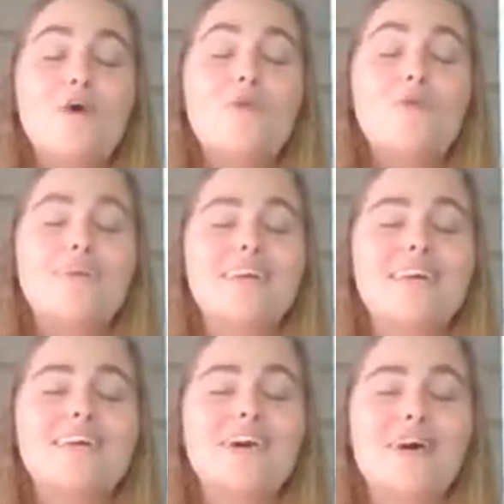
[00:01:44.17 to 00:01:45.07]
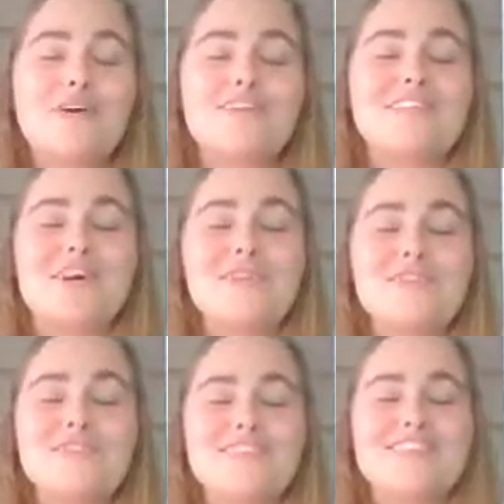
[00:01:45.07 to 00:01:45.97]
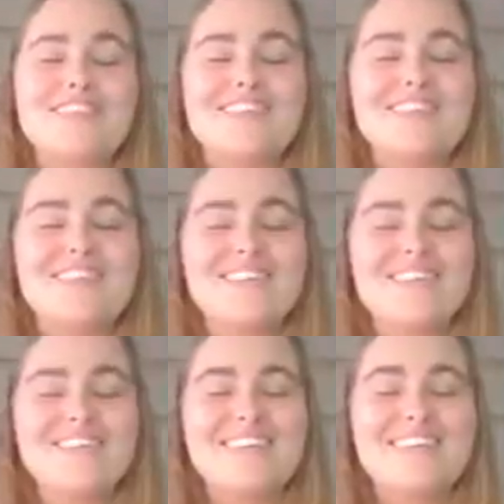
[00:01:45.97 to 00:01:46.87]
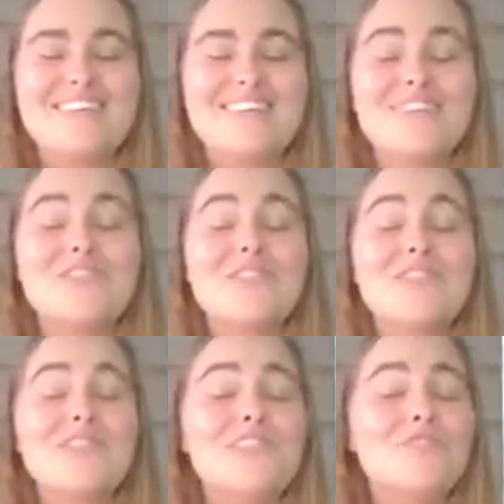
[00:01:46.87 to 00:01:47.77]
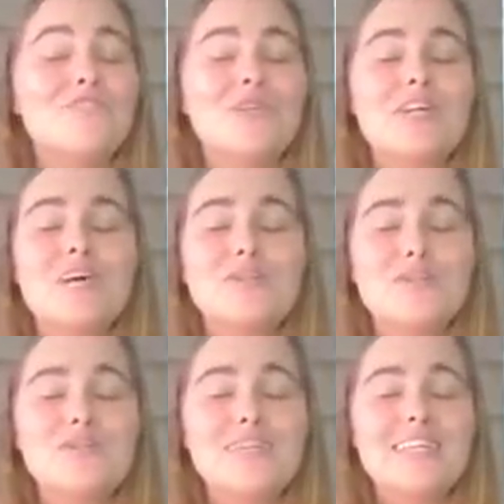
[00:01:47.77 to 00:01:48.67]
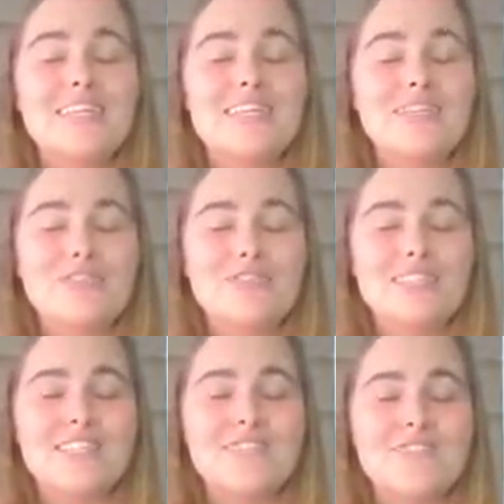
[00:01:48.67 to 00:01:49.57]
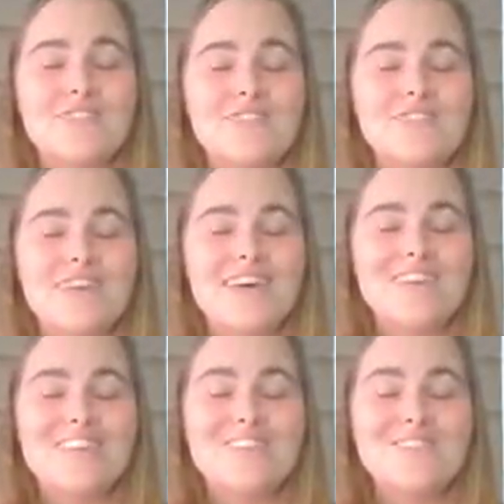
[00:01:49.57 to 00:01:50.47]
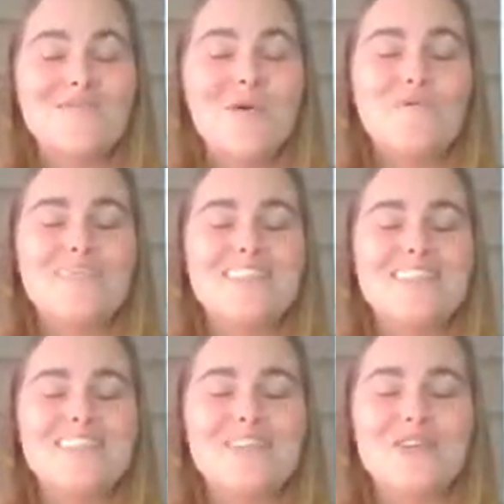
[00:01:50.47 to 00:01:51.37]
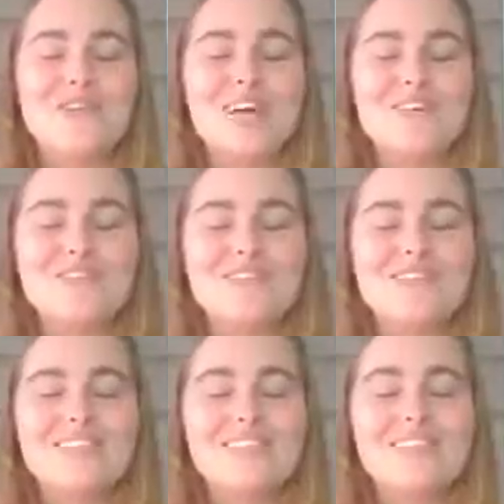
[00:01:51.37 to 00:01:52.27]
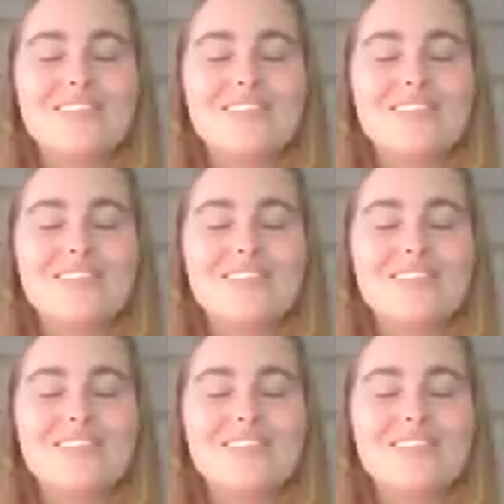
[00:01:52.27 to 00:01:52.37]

Opening ourselves to receive whatever we need to receive at this moment in our lives.